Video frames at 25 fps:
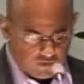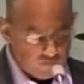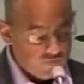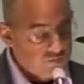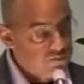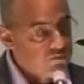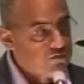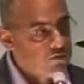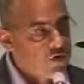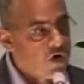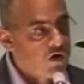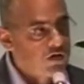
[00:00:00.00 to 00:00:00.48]

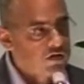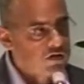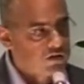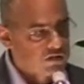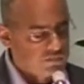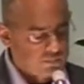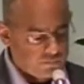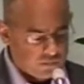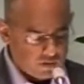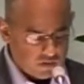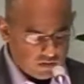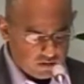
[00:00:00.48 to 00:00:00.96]
of
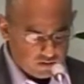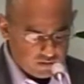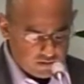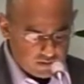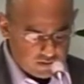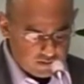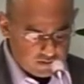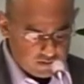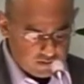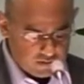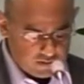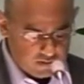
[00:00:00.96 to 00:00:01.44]
moral
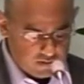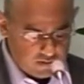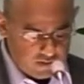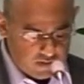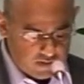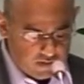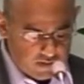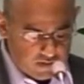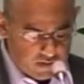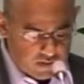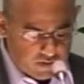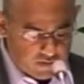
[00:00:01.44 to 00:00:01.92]
progress,
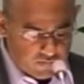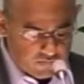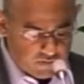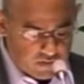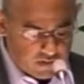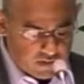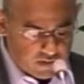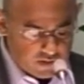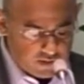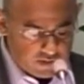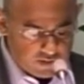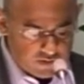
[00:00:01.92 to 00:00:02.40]

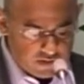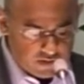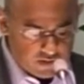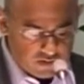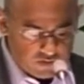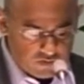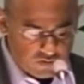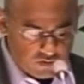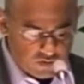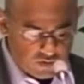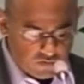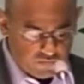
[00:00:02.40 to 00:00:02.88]
which
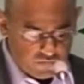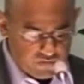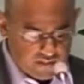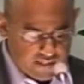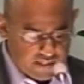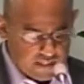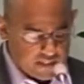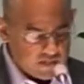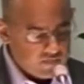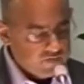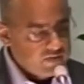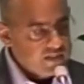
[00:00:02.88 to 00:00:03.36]
consists of
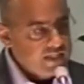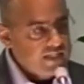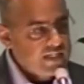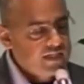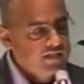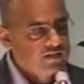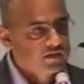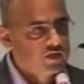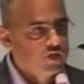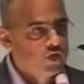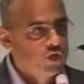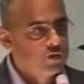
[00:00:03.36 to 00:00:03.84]

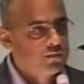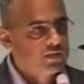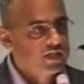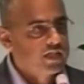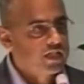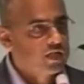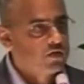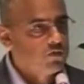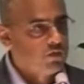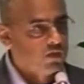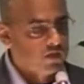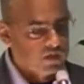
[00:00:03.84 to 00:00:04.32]
increased human
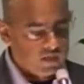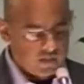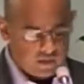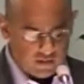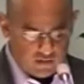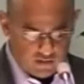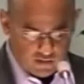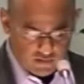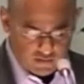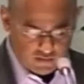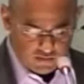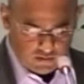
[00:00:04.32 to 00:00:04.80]

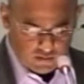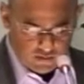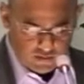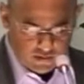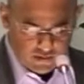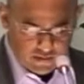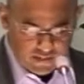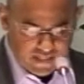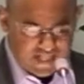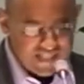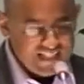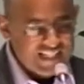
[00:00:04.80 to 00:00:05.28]
equality
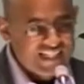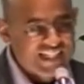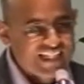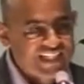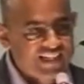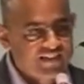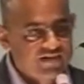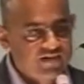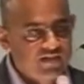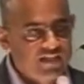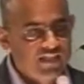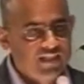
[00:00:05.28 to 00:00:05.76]
and
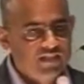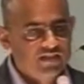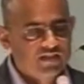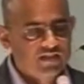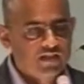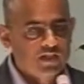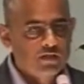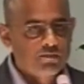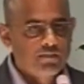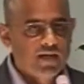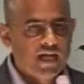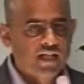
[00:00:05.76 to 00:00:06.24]

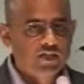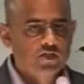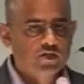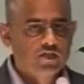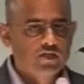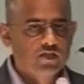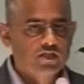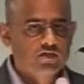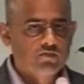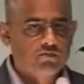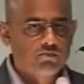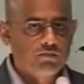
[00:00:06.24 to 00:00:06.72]
increased
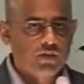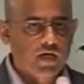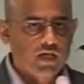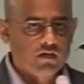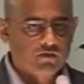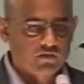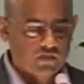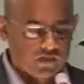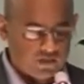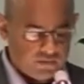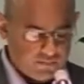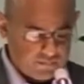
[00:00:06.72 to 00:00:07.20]
imaginative
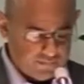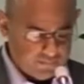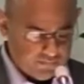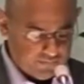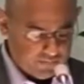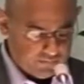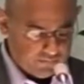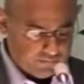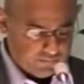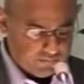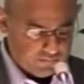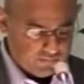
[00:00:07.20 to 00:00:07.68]
power.
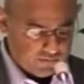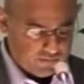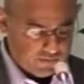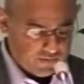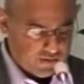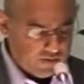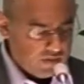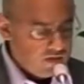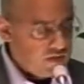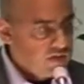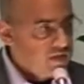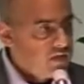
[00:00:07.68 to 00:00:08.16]

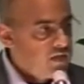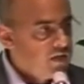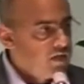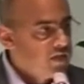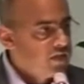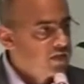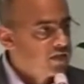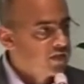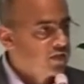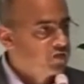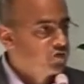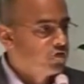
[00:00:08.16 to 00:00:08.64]

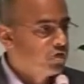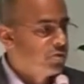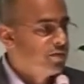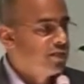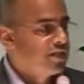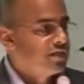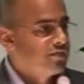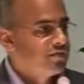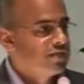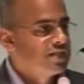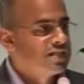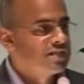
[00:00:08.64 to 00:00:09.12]

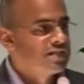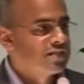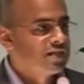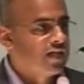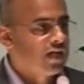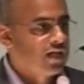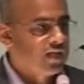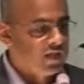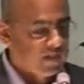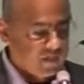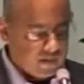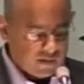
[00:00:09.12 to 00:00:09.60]
Transformative
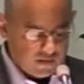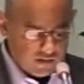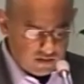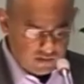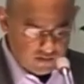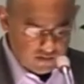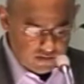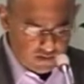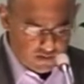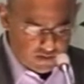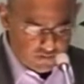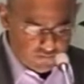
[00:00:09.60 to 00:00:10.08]

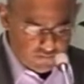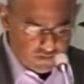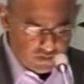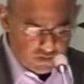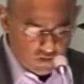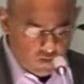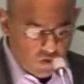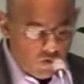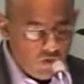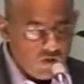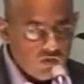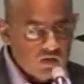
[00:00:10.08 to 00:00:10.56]
design, with
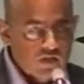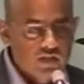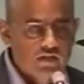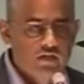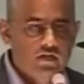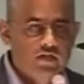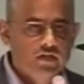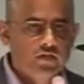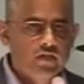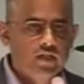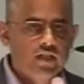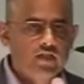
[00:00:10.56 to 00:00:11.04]
all
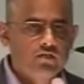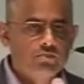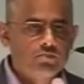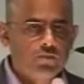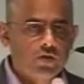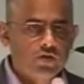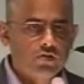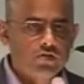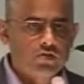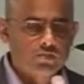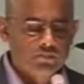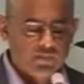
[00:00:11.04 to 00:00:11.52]
its creative
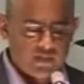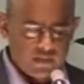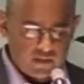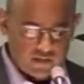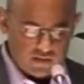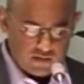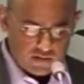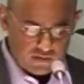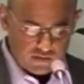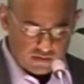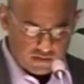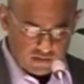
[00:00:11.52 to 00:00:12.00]

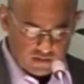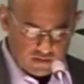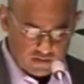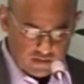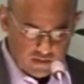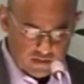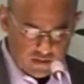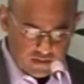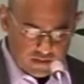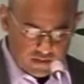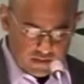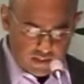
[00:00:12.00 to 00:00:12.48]
possibilities,
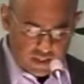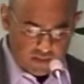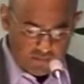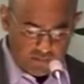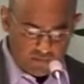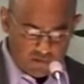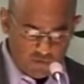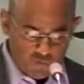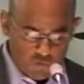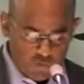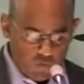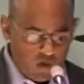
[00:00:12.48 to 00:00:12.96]
can
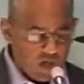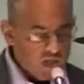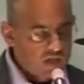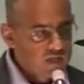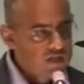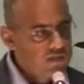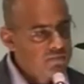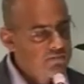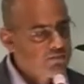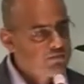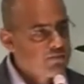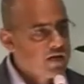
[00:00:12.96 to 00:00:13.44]
be
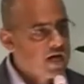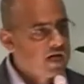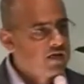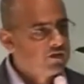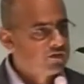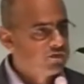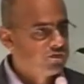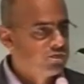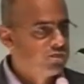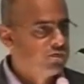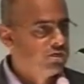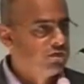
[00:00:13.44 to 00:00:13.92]
one
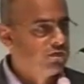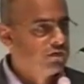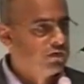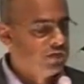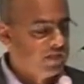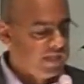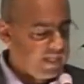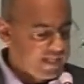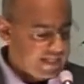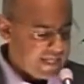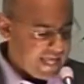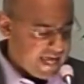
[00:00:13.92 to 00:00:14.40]

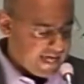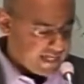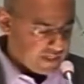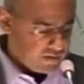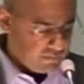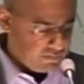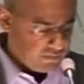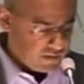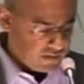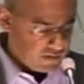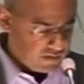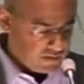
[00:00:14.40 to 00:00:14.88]
powerful
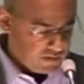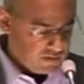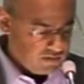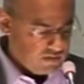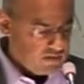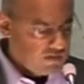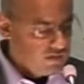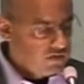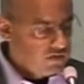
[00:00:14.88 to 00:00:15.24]
enactment